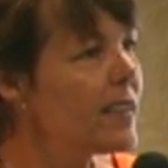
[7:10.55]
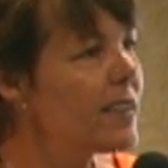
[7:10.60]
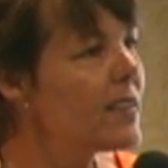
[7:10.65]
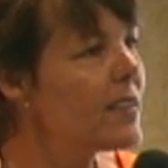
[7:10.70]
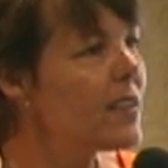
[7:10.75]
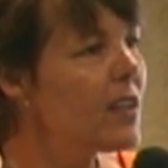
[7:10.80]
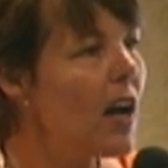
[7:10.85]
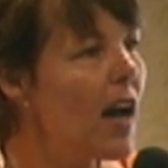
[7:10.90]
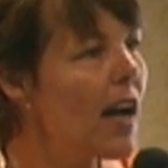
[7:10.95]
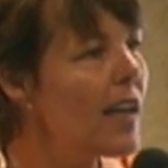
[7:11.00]

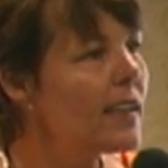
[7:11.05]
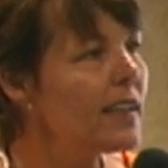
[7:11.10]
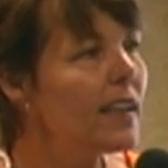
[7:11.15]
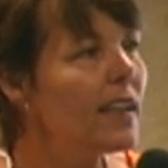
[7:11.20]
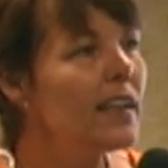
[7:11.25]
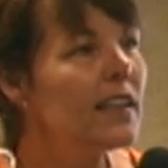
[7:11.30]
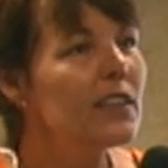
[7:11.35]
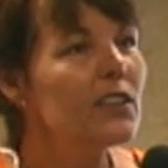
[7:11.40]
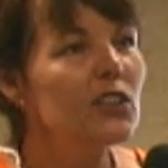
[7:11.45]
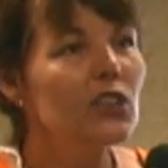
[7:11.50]
It's not
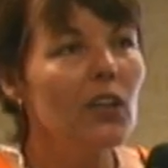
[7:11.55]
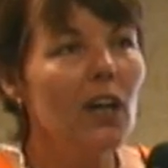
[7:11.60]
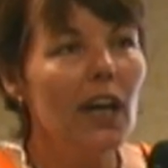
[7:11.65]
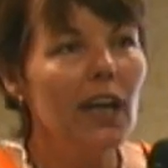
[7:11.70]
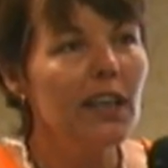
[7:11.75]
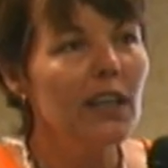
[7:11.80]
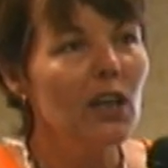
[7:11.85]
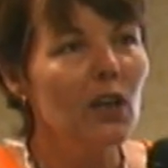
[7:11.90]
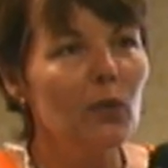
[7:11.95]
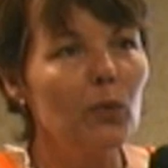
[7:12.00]

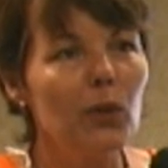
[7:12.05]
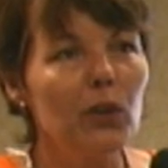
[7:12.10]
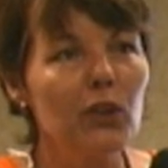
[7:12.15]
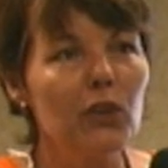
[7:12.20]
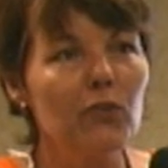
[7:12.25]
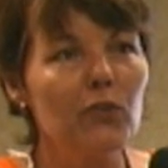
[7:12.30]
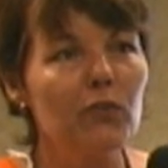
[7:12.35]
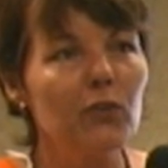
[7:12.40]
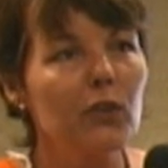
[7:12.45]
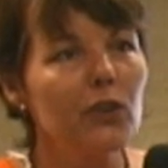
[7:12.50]
China where
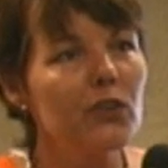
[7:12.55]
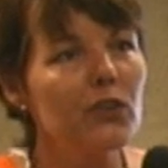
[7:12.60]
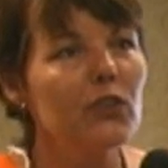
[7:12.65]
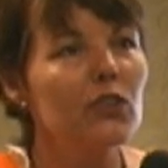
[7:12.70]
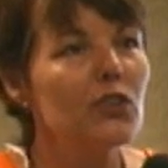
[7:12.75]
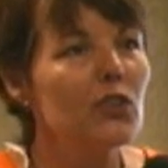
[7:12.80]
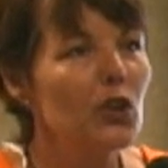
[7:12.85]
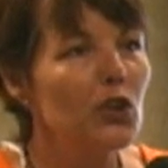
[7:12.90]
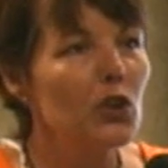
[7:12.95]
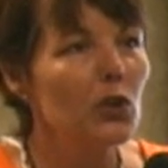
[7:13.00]
you're forced to
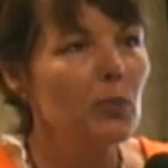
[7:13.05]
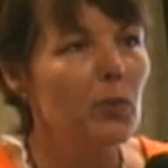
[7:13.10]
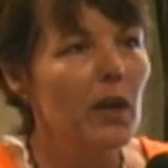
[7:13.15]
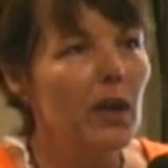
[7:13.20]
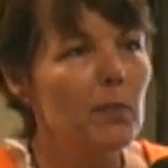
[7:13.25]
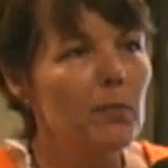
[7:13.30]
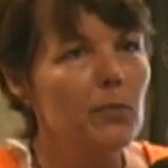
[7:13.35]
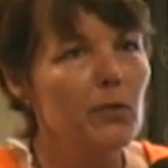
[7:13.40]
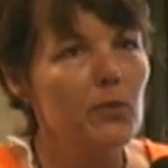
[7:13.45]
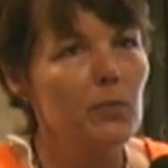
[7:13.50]
show your
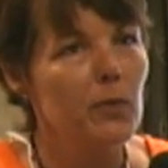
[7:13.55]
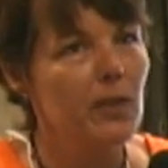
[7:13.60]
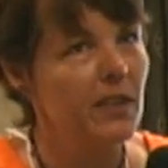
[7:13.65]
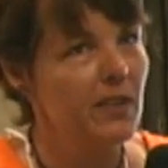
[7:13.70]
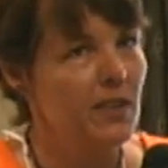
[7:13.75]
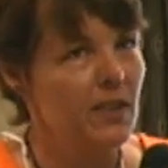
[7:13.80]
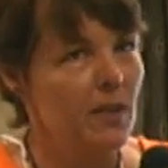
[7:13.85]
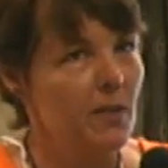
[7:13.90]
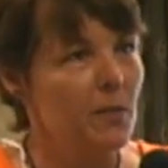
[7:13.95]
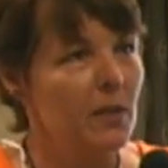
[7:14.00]
papers
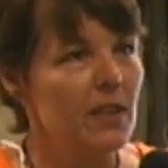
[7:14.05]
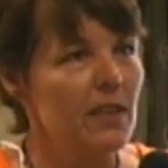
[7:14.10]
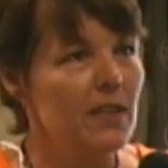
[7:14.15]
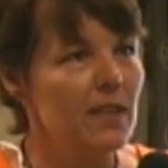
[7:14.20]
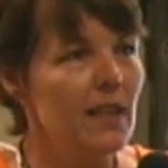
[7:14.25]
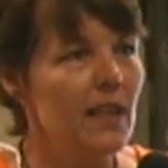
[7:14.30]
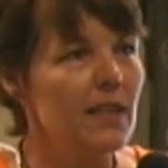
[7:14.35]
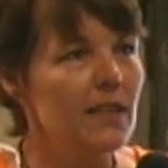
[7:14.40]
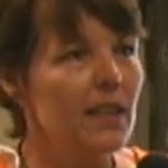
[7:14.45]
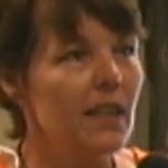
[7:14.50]
because somebody
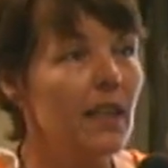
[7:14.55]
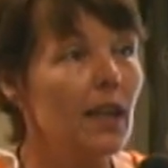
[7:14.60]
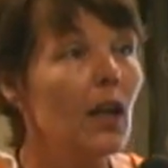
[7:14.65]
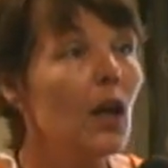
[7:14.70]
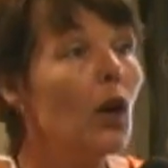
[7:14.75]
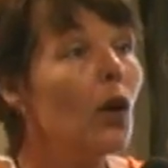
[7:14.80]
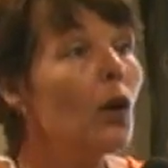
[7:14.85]
says it.